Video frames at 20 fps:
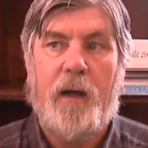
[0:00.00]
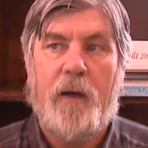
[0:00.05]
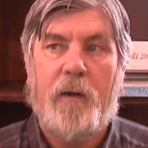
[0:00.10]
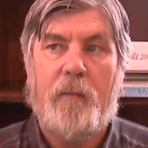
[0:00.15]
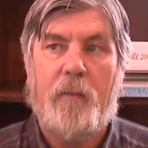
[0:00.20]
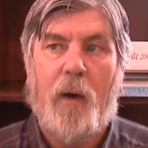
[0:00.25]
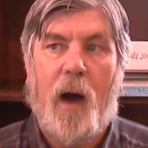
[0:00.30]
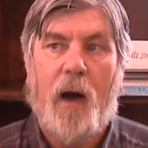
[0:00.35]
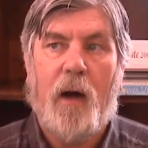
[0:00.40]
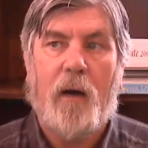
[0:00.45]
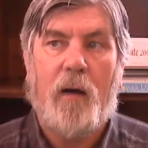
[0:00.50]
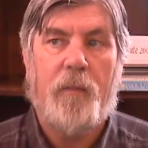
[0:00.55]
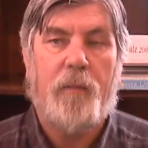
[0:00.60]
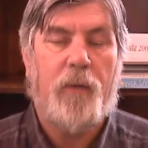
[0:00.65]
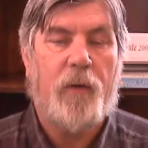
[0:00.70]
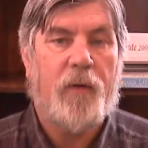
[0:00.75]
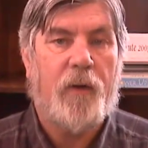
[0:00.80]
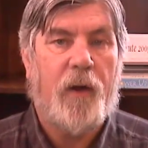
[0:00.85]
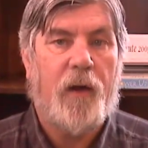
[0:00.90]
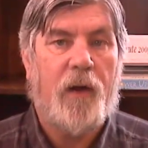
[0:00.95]
mock-up
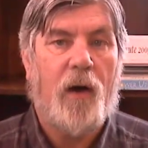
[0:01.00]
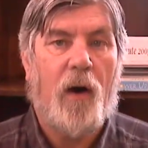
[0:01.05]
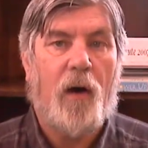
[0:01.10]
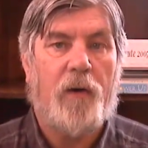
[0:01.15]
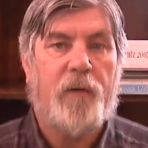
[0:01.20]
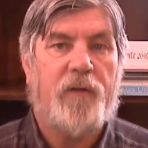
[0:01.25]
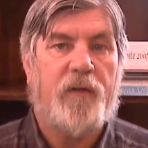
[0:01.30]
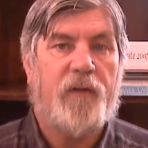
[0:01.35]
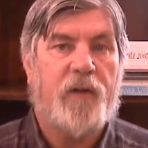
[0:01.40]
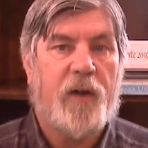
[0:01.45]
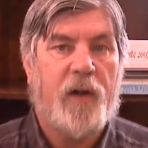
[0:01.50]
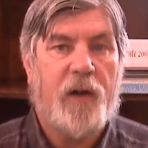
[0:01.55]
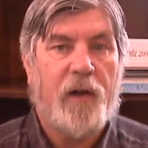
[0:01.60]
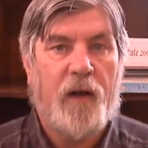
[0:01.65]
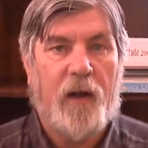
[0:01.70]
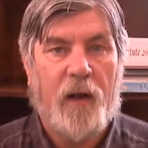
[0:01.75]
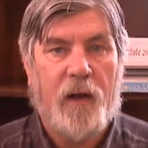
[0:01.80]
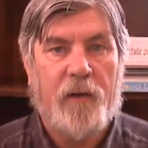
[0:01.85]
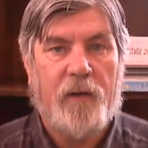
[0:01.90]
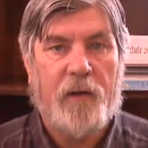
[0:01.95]
with a yardstick
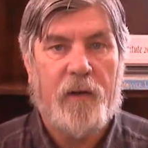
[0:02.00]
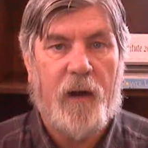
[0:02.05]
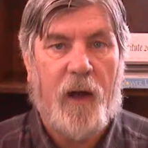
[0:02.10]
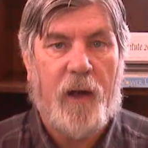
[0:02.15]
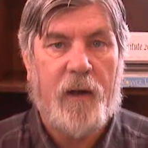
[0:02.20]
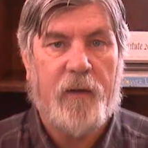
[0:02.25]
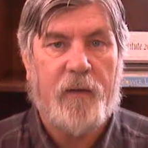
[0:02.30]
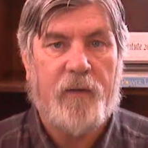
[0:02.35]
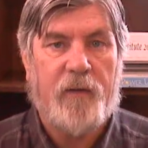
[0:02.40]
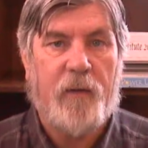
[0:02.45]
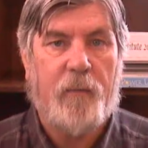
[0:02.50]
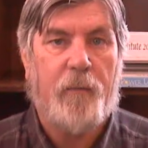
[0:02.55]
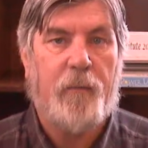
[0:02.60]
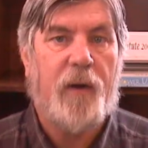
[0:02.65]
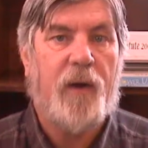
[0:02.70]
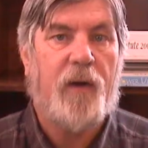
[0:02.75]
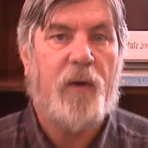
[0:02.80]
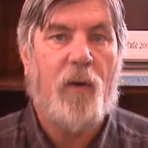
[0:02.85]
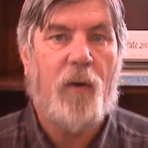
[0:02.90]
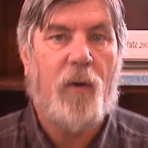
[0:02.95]
and some
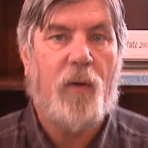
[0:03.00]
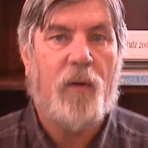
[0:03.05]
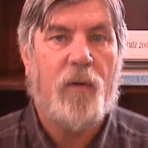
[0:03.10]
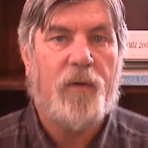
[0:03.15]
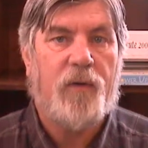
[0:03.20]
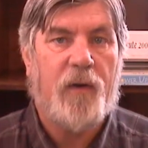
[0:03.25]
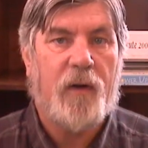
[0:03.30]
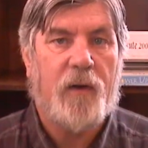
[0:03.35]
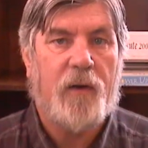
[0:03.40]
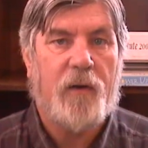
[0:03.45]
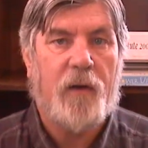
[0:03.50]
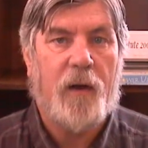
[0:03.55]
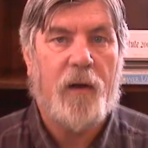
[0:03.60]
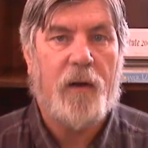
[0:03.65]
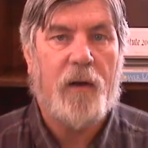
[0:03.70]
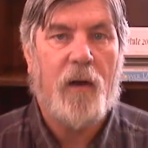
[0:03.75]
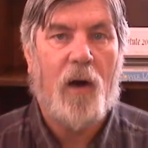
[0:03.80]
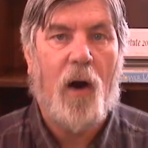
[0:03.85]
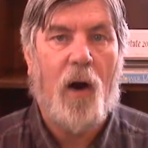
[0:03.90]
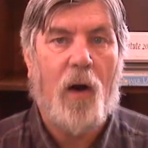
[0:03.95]
pinholes
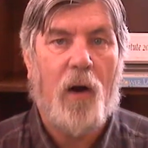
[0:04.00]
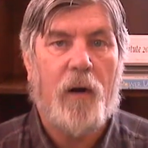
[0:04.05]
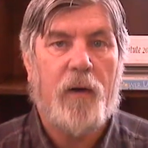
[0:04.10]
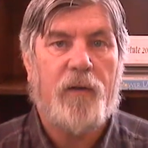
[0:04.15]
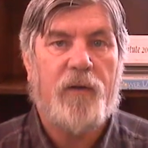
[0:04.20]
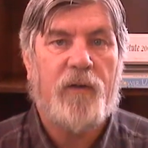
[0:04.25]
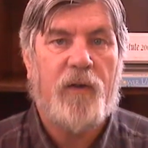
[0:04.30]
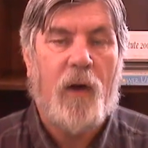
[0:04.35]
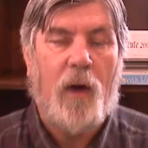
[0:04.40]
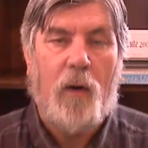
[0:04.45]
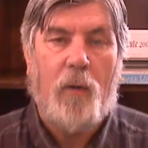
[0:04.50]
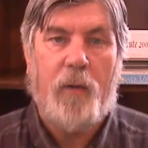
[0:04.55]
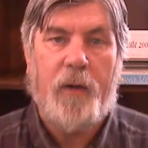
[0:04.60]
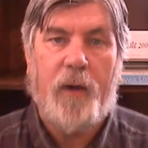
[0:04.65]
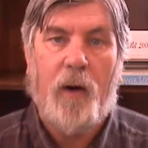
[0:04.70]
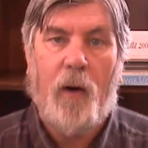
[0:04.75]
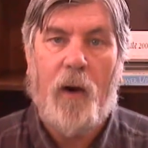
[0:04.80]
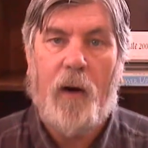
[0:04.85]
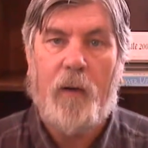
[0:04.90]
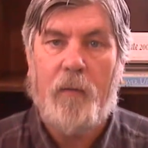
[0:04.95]
and cards, we
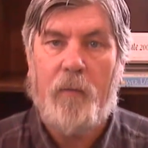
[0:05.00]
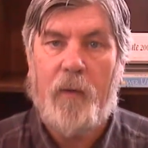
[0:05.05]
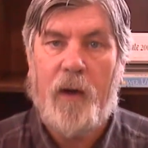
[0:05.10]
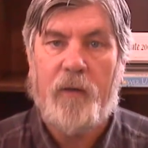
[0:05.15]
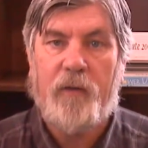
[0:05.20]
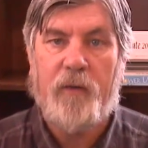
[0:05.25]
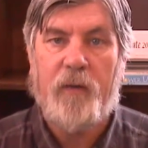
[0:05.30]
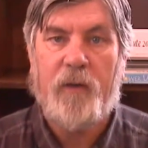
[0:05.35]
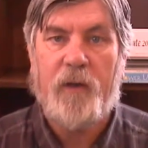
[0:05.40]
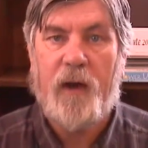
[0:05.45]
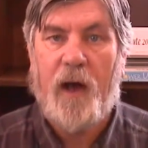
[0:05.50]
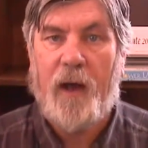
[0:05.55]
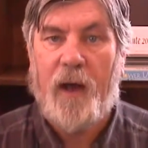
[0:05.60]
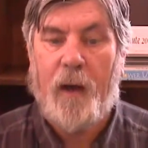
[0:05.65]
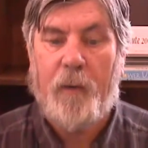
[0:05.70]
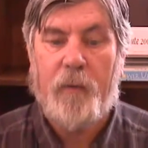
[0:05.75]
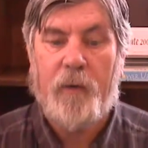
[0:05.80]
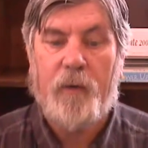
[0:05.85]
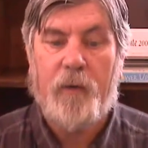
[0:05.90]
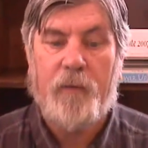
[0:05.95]
go out and measure the
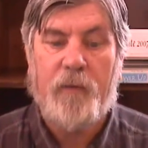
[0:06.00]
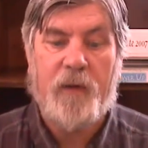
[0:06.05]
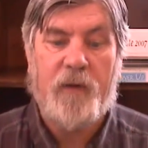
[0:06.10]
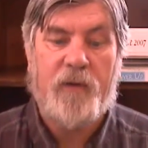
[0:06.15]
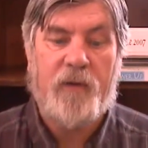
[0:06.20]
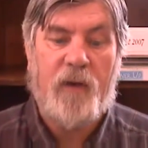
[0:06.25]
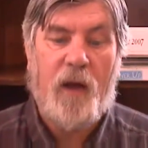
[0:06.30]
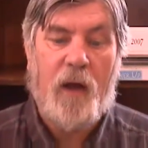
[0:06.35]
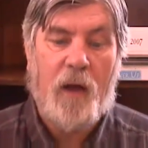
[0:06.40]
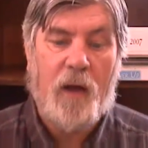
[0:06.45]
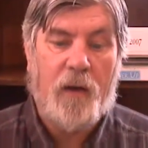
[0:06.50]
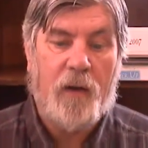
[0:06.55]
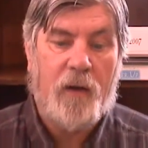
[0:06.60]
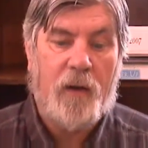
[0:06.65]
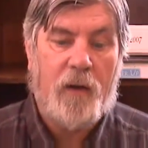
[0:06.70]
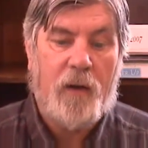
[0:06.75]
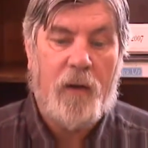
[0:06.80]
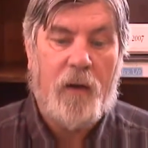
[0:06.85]
diameter of the sun.